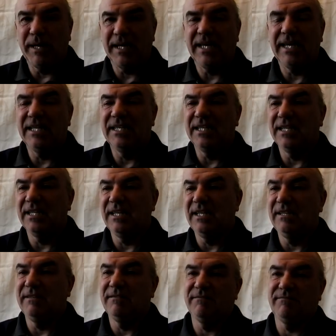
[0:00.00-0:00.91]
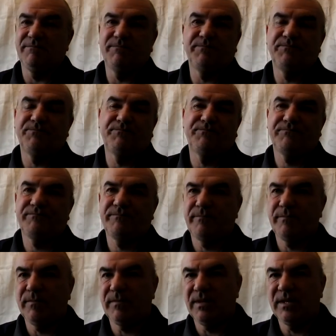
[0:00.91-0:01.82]
back into the
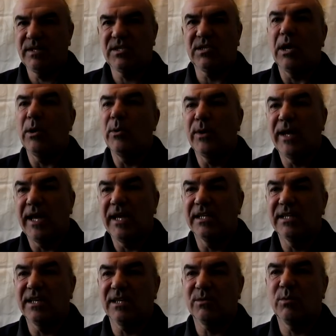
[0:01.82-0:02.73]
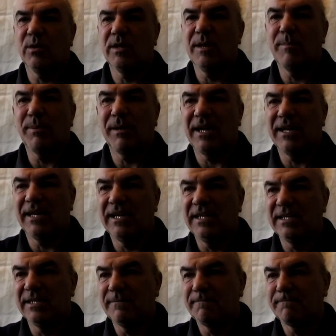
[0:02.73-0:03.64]
Stone Age. That's what their plan
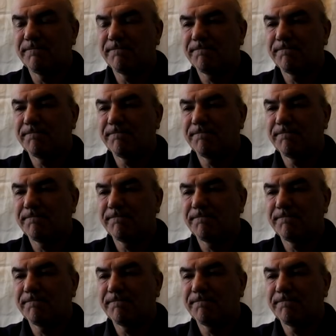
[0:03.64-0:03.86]
is.